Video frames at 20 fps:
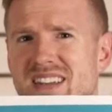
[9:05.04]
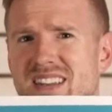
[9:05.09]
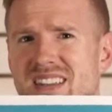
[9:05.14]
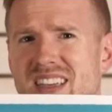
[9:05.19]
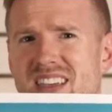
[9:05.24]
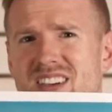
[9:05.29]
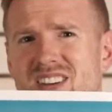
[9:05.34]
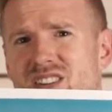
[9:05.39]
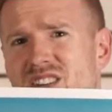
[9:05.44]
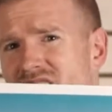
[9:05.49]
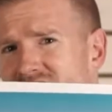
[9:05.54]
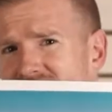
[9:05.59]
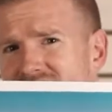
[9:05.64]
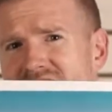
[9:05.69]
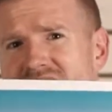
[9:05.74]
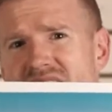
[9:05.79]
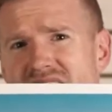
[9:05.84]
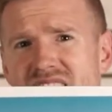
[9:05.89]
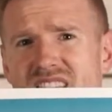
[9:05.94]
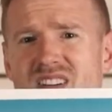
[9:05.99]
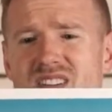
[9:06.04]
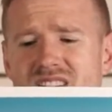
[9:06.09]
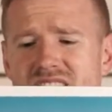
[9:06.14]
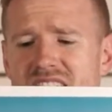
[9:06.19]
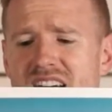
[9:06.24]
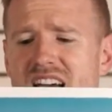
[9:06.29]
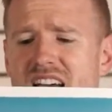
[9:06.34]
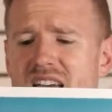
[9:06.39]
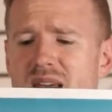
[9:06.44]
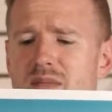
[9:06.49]
They could just take their
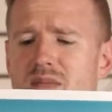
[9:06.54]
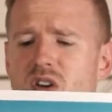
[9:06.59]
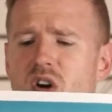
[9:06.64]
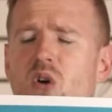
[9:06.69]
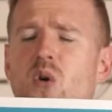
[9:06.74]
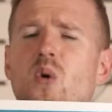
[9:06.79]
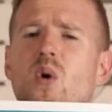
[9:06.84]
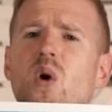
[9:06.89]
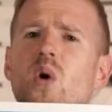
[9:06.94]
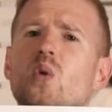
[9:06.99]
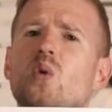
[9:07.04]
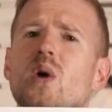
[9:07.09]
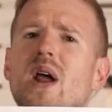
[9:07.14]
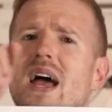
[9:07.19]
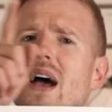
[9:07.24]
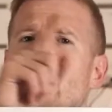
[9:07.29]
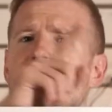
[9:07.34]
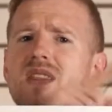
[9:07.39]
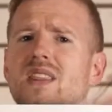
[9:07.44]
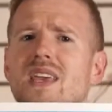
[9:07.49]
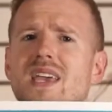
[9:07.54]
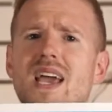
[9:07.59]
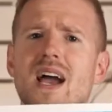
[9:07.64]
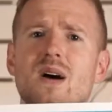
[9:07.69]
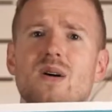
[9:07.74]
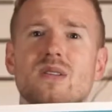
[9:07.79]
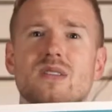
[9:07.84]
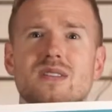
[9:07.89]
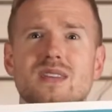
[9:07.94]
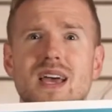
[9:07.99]
time, go around the
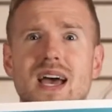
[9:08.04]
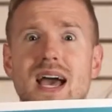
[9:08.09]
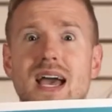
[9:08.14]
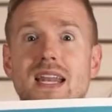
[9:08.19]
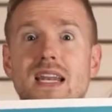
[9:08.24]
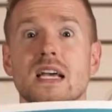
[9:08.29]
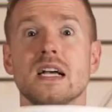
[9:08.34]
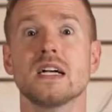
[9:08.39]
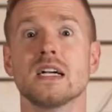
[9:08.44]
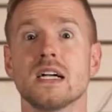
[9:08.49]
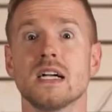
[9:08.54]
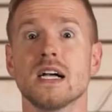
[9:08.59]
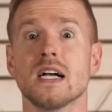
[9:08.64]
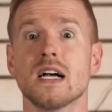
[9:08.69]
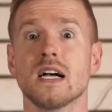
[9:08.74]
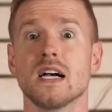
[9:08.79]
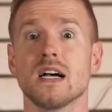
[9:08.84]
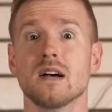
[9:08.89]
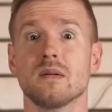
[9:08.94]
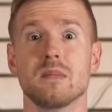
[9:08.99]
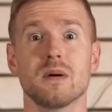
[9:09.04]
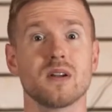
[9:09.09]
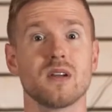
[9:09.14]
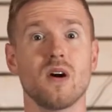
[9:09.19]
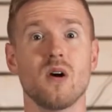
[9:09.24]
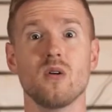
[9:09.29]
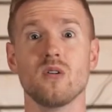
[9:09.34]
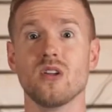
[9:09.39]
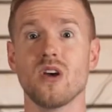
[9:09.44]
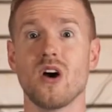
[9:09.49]
outside. But
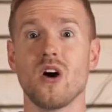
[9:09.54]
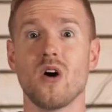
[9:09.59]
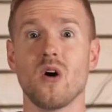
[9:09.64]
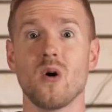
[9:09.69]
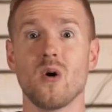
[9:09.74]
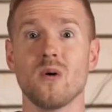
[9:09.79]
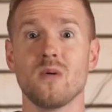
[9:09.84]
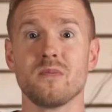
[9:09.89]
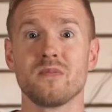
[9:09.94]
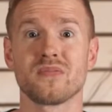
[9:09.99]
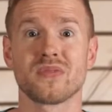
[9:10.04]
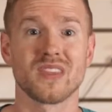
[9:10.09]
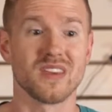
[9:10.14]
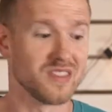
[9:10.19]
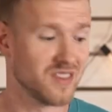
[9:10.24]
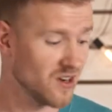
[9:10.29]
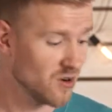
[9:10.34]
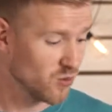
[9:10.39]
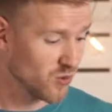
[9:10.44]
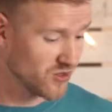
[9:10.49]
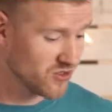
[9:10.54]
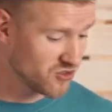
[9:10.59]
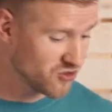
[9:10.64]
oh no, there was